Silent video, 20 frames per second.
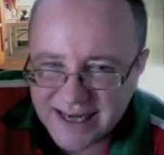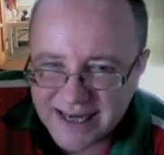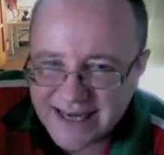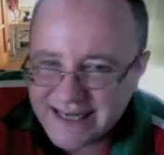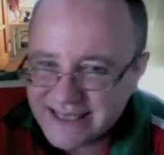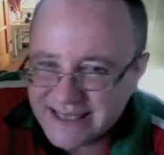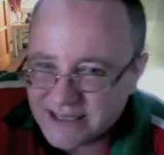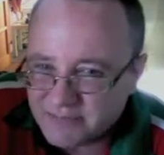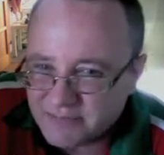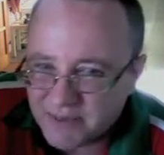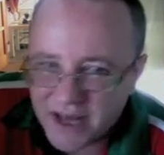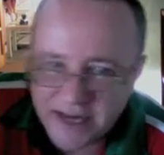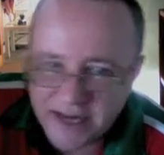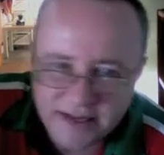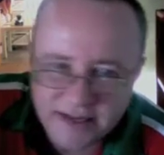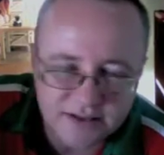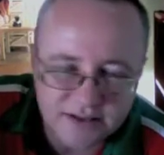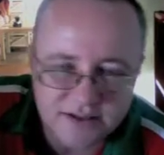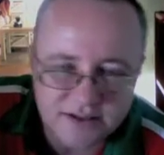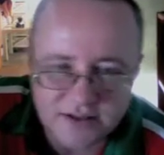
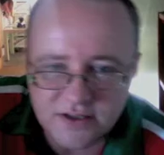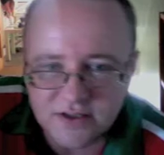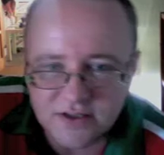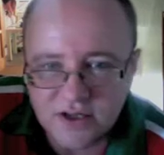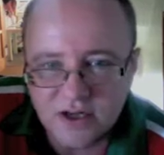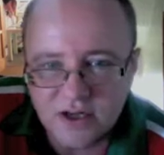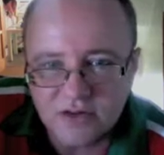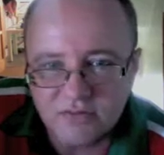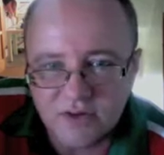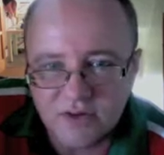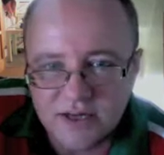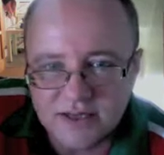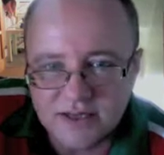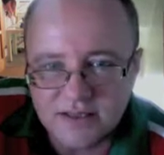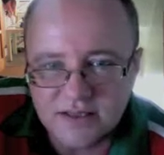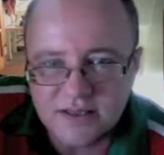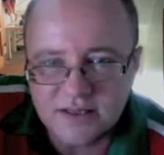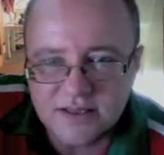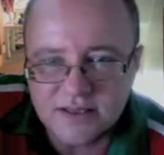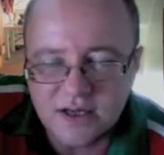independence to certain
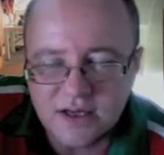wrestlers,